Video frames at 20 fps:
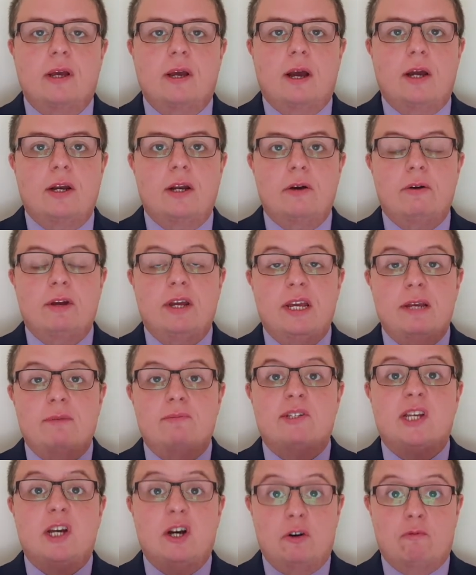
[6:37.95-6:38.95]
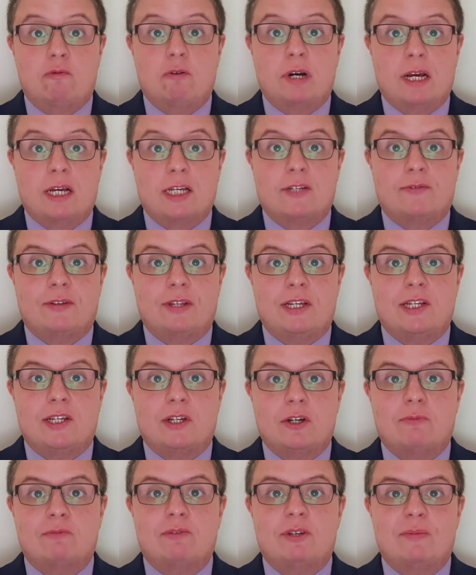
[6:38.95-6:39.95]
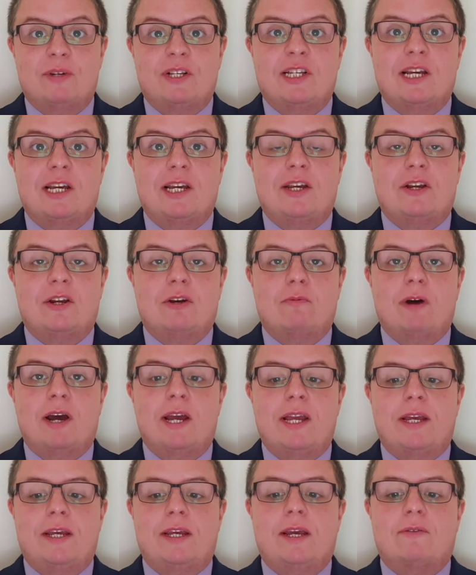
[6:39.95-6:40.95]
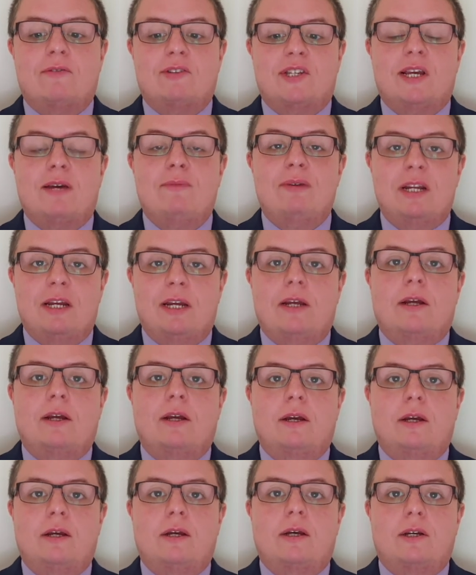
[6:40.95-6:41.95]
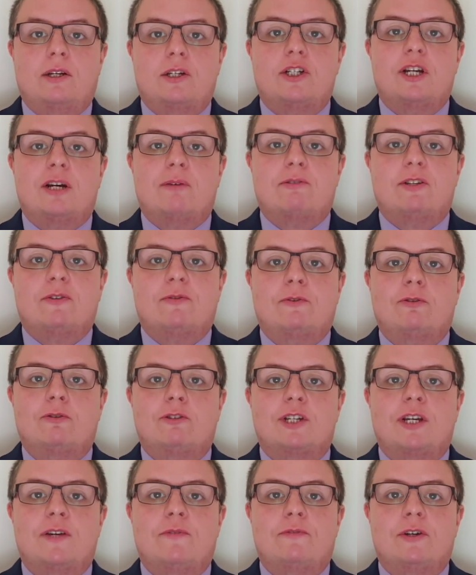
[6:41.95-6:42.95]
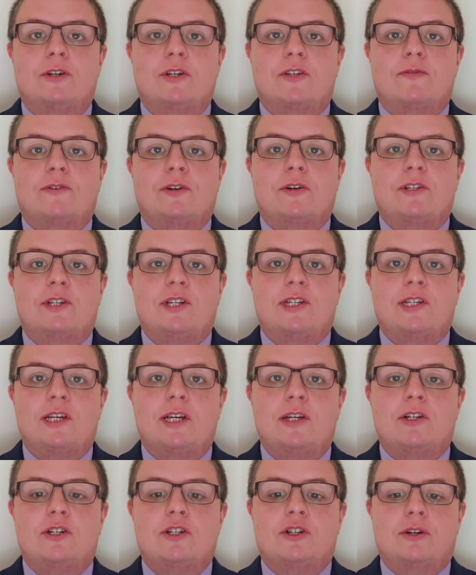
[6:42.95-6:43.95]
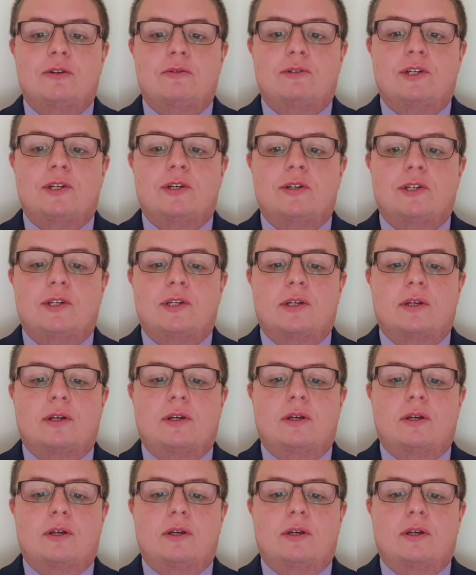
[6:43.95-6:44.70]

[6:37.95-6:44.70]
And note, he himself would ask for this cup to be taken away in Gethsemane, as chapter 14, verse 36 shows us.